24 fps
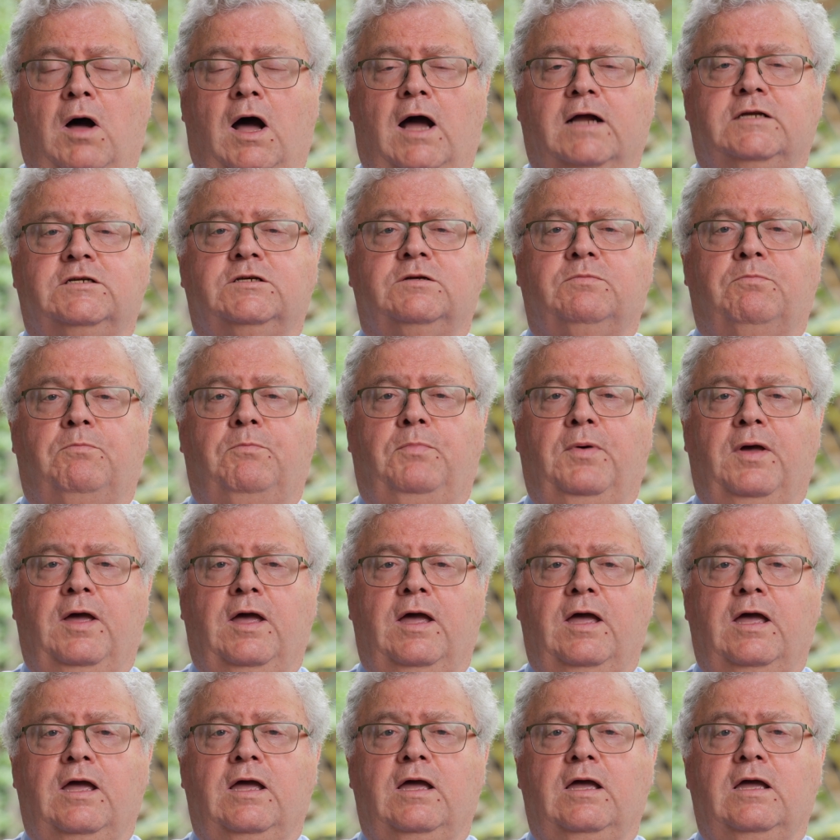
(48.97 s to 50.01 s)
might
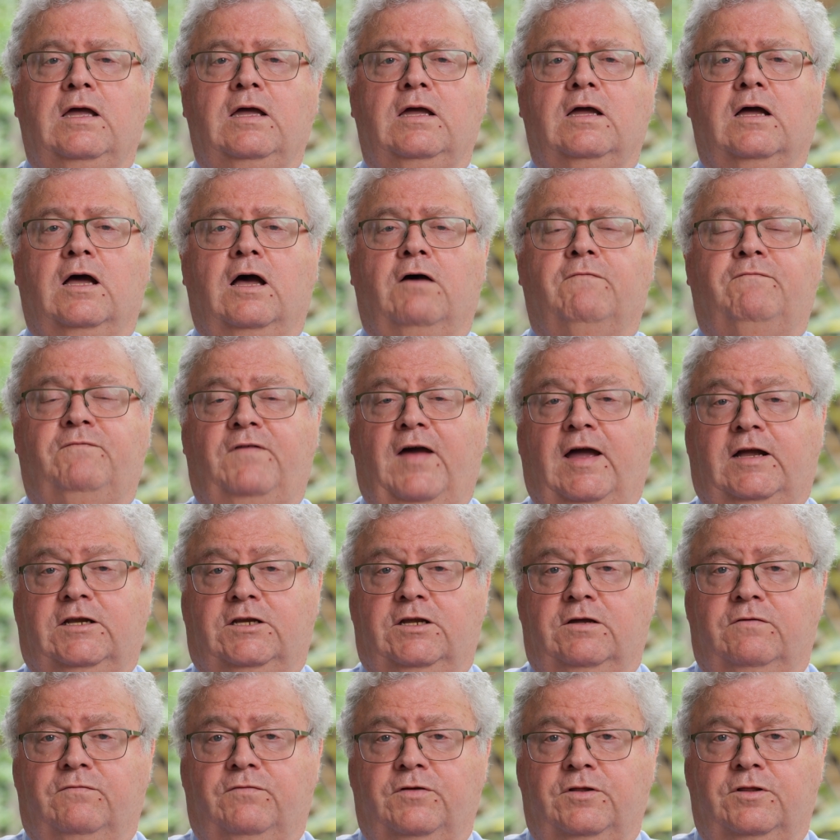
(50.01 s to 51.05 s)
be
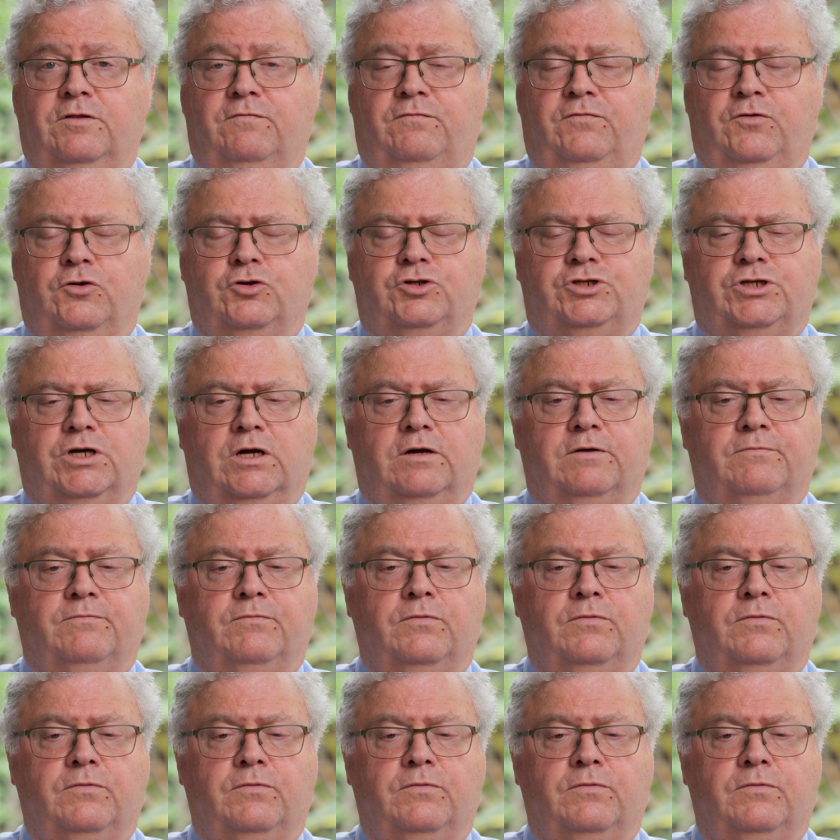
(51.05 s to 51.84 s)
effective in the future.